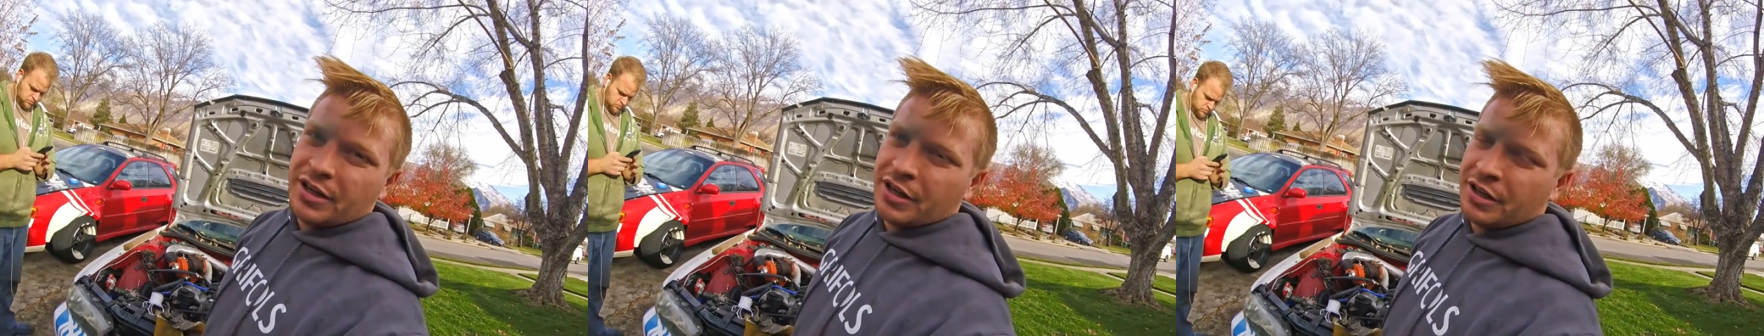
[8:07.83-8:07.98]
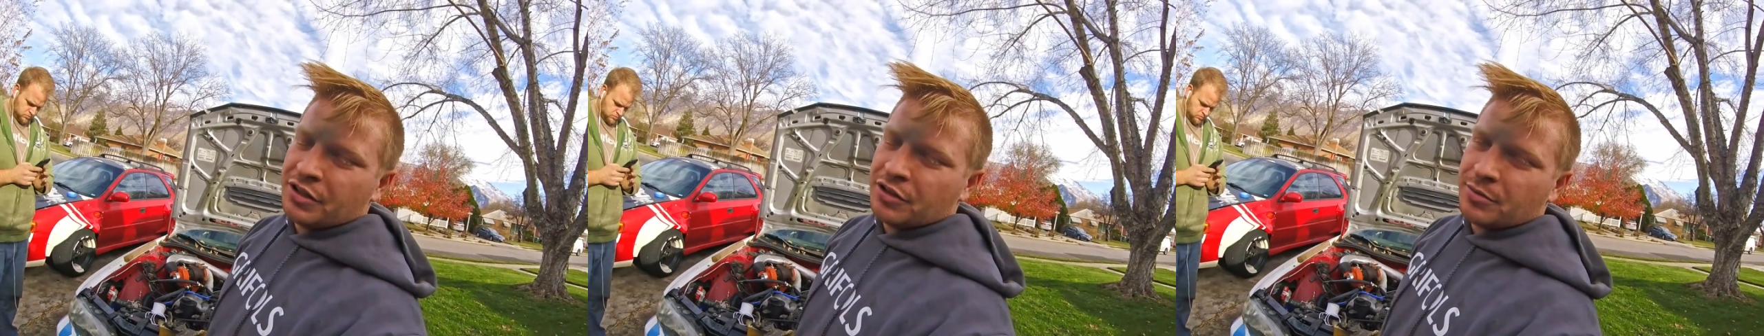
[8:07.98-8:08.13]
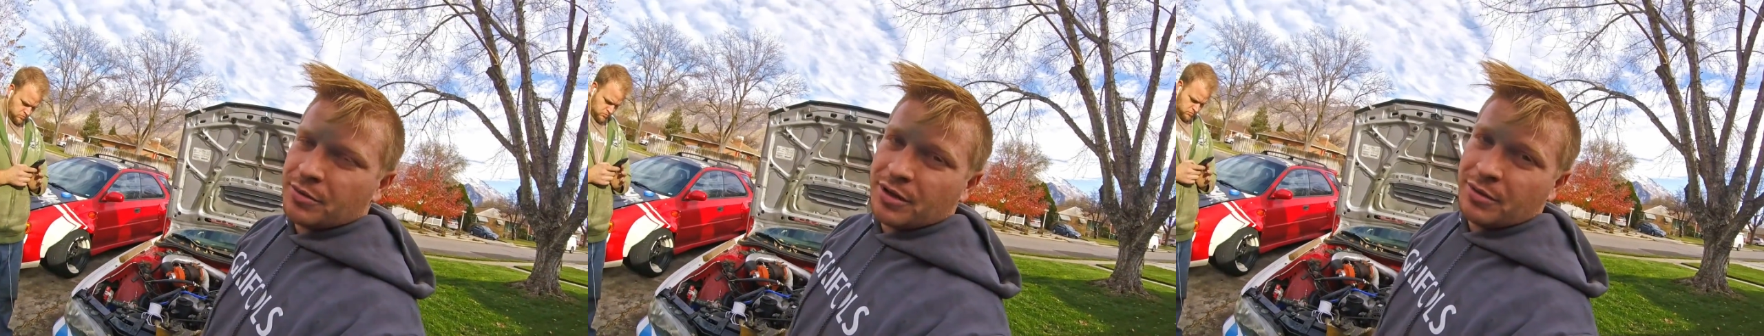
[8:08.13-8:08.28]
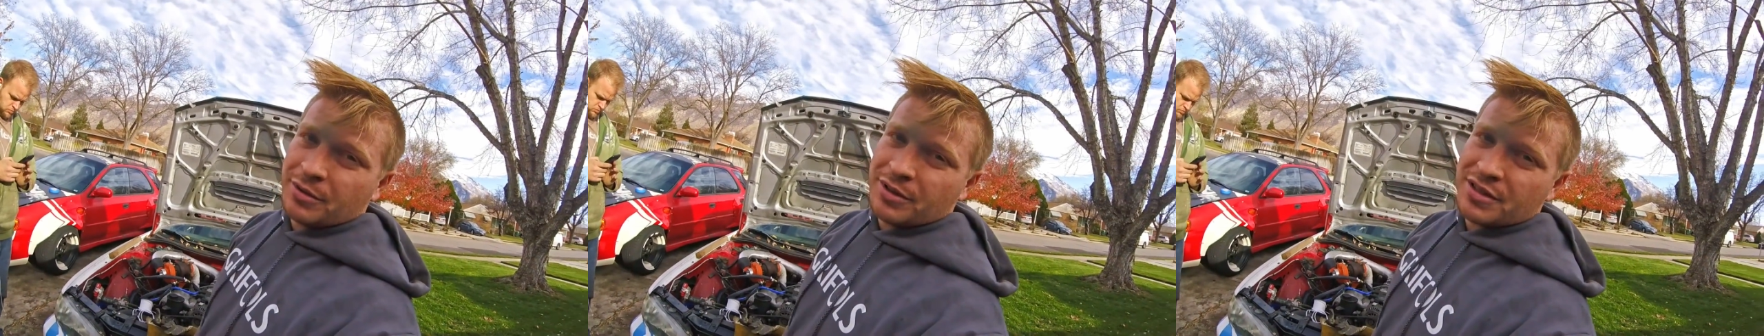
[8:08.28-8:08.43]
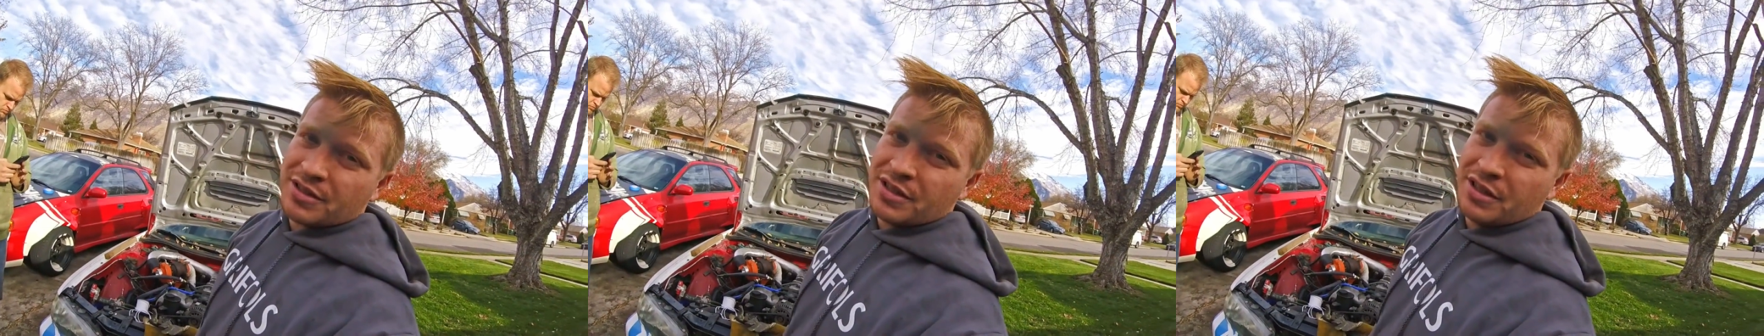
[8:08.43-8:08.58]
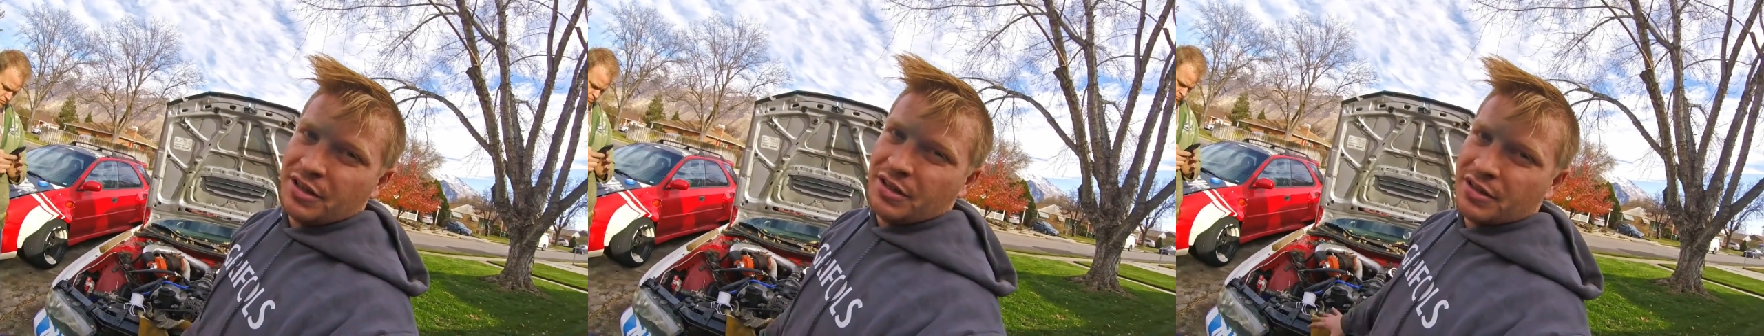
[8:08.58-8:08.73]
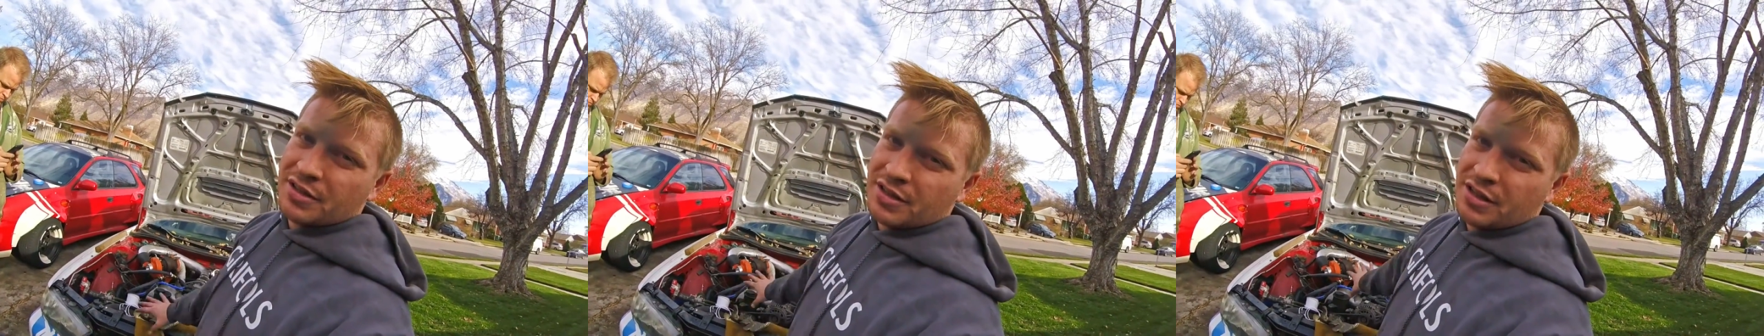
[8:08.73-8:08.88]
and you'll be able to
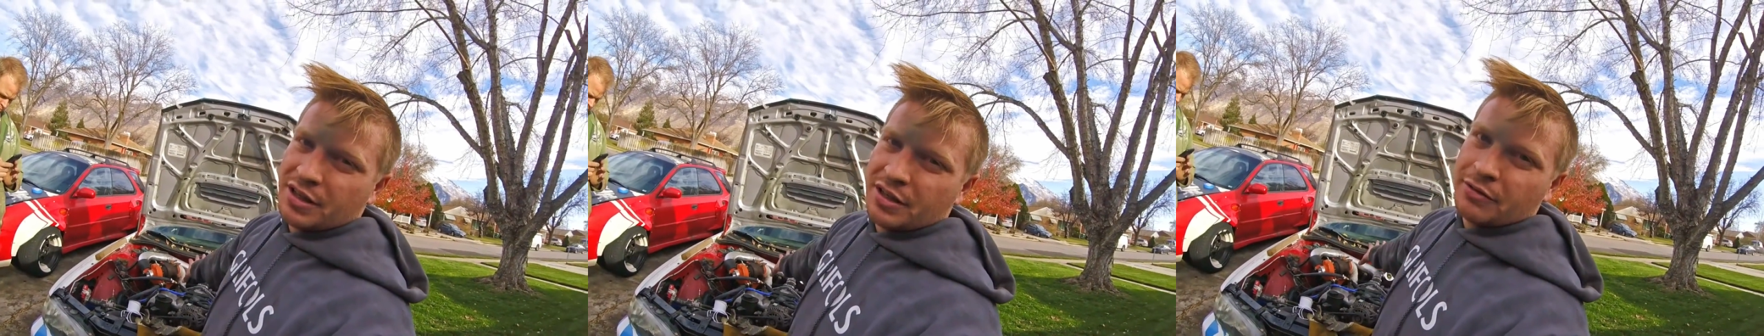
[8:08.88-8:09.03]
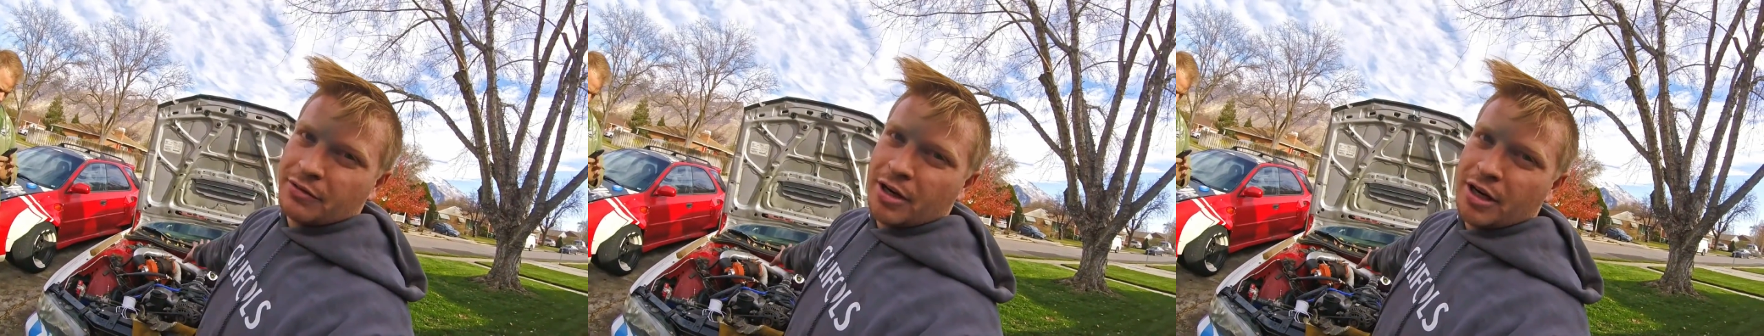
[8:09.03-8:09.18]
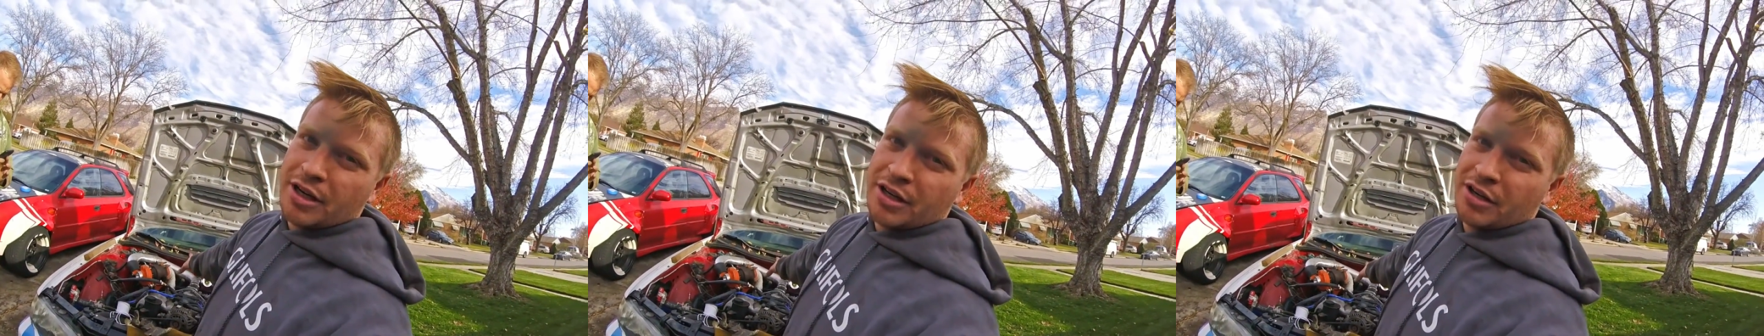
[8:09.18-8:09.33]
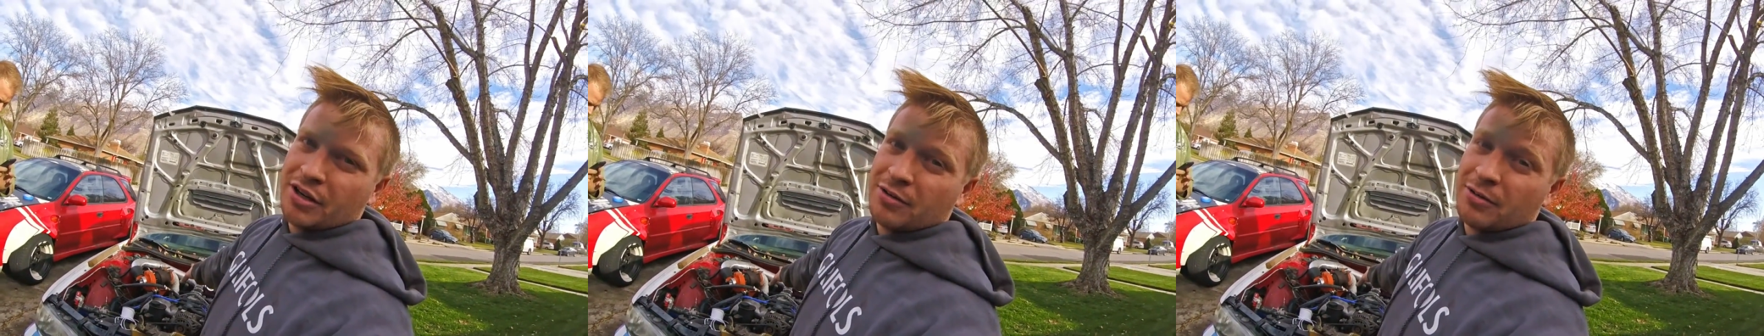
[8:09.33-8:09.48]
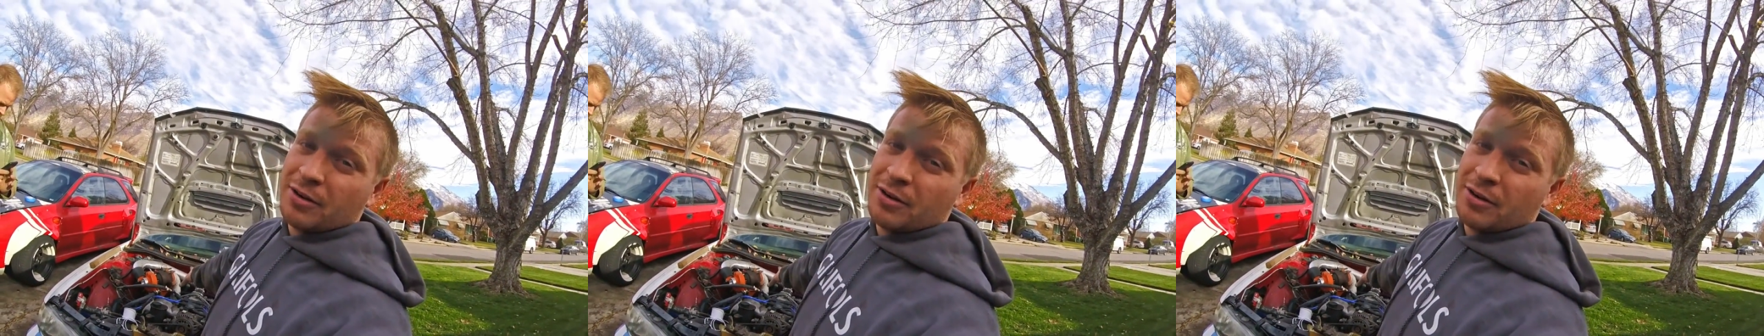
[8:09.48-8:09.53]
see this thing running